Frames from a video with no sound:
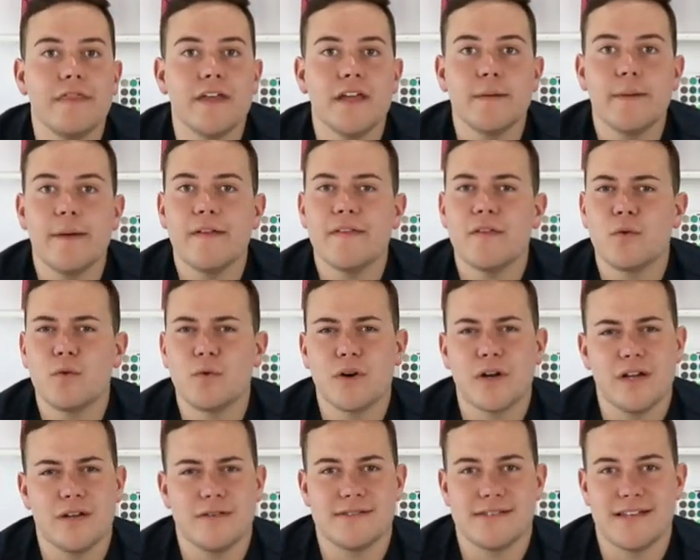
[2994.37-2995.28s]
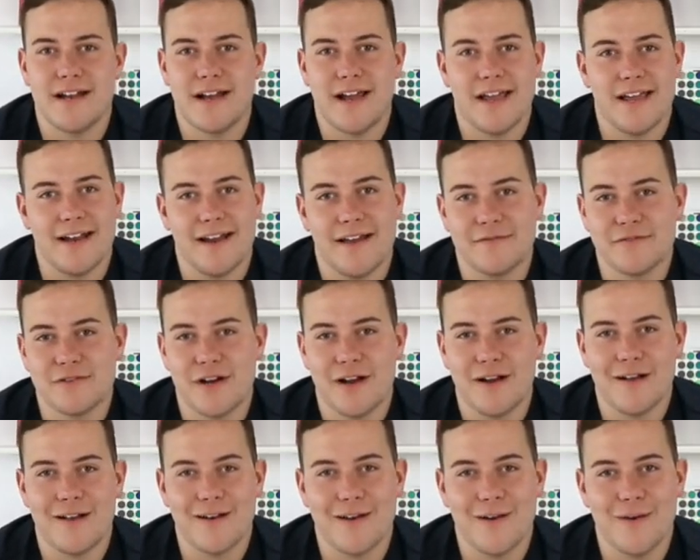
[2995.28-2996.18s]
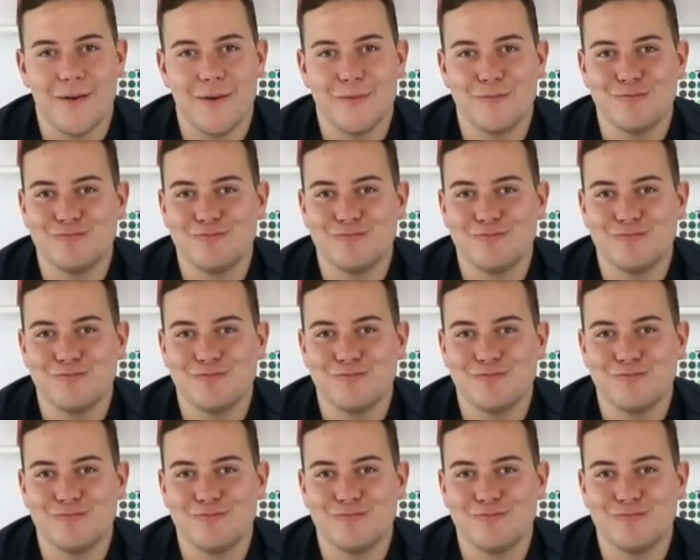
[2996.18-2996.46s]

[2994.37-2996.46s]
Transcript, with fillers: Think about the Oreos that I ate after I got home.